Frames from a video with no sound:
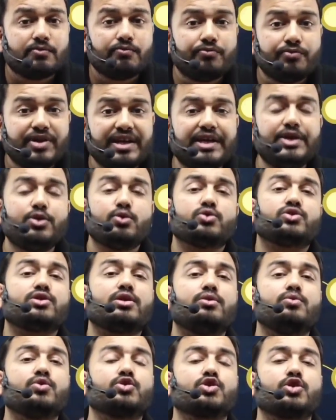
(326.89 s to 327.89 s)
video
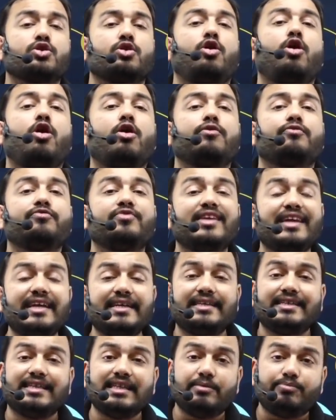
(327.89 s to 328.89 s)
solution of the
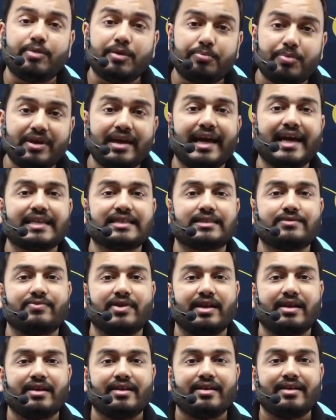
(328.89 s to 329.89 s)
DPP as well.